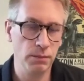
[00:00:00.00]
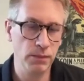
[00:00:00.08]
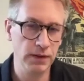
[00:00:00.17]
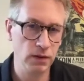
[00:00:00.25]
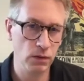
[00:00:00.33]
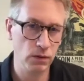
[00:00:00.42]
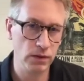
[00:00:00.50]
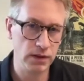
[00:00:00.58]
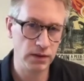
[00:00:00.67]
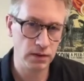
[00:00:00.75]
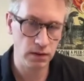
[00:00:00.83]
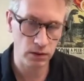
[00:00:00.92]
Bitcoin
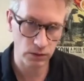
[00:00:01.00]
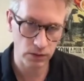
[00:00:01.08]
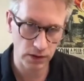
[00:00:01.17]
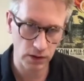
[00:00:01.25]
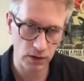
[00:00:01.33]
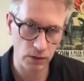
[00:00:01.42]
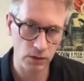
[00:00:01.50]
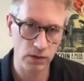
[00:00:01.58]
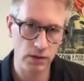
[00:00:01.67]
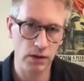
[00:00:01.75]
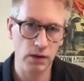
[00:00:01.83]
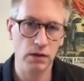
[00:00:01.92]
is not a
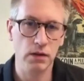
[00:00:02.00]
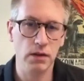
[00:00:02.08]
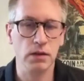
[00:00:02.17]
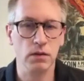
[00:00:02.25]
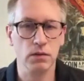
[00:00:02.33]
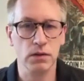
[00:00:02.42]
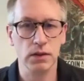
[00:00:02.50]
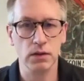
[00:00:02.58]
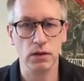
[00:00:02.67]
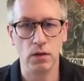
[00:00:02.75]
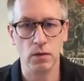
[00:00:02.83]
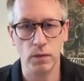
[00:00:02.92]
security; it's considered
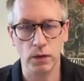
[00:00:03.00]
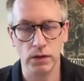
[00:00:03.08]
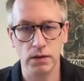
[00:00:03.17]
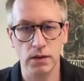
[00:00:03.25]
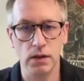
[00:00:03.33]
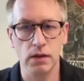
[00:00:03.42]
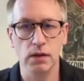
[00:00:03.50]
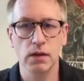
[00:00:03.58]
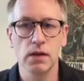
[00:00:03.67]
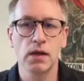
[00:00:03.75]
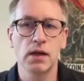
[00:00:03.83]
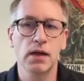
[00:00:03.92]
a commodity,
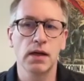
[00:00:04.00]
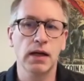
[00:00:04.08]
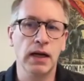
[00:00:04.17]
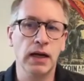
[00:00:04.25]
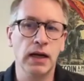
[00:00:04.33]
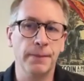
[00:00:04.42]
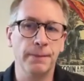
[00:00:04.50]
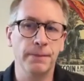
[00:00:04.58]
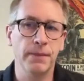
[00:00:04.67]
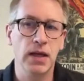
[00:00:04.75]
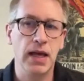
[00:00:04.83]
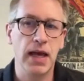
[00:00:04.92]
um,
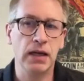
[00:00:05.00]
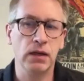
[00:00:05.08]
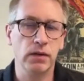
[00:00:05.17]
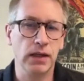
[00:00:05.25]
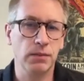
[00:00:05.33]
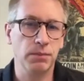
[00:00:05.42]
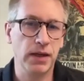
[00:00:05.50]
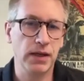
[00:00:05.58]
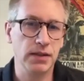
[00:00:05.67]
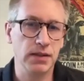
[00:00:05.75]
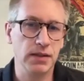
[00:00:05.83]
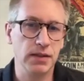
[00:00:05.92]
and on that
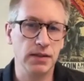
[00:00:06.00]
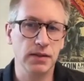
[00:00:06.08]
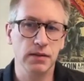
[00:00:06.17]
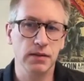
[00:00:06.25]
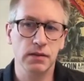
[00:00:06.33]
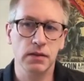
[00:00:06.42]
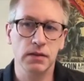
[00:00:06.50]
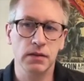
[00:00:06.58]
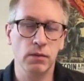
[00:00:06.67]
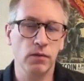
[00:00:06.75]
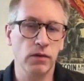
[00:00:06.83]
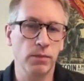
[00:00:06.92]
basis,
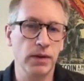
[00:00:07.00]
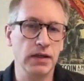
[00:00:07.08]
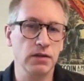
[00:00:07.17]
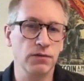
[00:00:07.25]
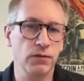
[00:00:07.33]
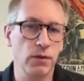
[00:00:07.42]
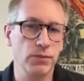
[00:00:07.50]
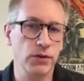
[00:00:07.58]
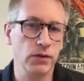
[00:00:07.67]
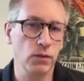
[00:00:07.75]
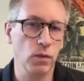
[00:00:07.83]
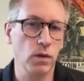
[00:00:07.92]
some of the biggest firms
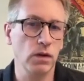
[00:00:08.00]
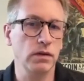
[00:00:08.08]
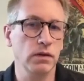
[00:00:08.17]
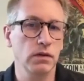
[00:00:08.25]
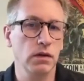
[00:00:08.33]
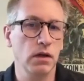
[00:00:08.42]
in the world